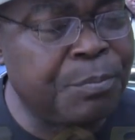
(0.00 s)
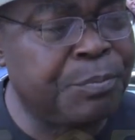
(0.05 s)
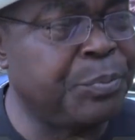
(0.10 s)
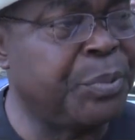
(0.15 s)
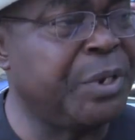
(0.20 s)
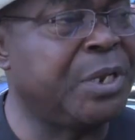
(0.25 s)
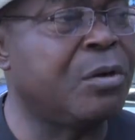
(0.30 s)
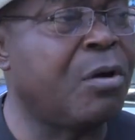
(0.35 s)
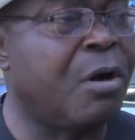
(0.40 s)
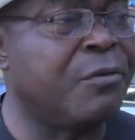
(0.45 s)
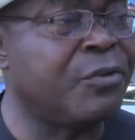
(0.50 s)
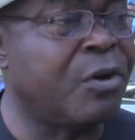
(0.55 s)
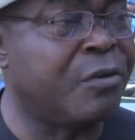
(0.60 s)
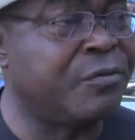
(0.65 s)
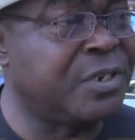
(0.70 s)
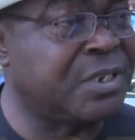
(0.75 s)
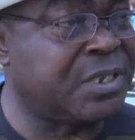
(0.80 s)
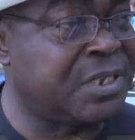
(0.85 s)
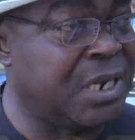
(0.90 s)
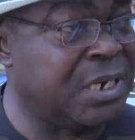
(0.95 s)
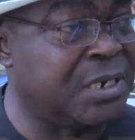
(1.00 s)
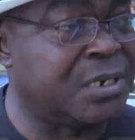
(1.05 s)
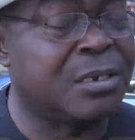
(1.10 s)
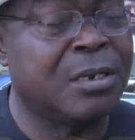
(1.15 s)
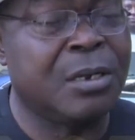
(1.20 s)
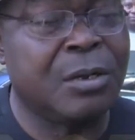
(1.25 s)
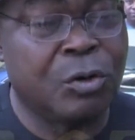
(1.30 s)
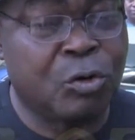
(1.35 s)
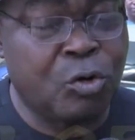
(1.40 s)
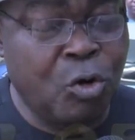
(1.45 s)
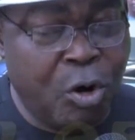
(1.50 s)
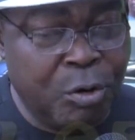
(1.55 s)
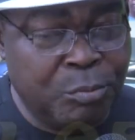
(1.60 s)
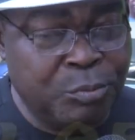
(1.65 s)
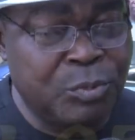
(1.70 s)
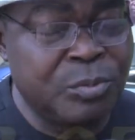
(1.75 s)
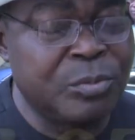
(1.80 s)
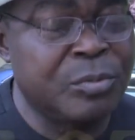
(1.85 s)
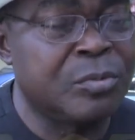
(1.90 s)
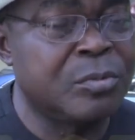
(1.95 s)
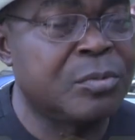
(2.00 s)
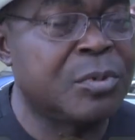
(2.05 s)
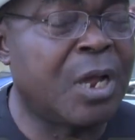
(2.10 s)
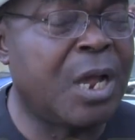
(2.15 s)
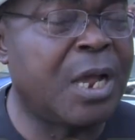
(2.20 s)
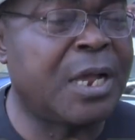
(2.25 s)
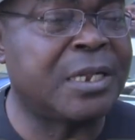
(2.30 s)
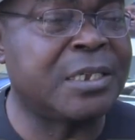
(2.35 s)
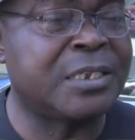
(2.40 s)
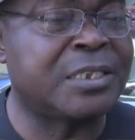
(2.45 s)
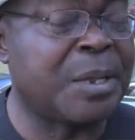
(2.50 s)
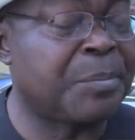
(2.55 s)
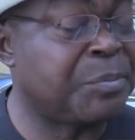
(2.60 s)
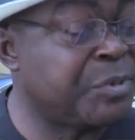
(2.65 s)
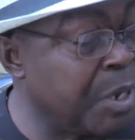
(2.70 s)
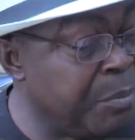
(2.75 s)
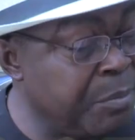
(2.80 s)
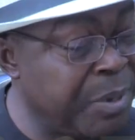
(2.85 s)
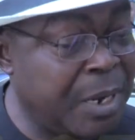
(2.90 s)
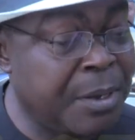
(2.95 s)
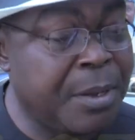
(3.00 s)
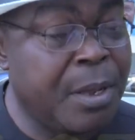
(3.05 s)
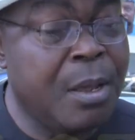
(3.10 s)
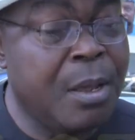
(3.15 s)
be the governor of the state come September.